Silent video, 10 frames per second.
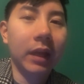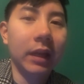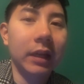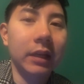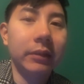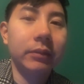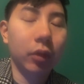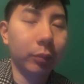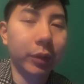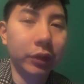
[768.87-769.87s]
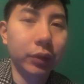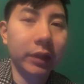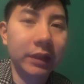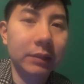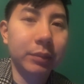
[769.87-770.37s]
hope you're
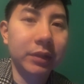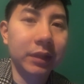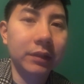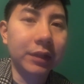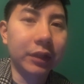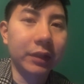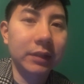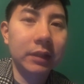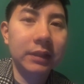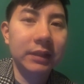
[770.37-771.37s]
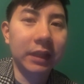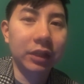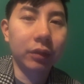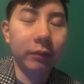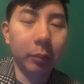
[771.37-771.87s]
enjoying this Brazil series. Stay
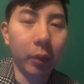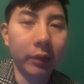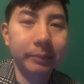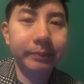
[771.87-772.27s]
tuned for more.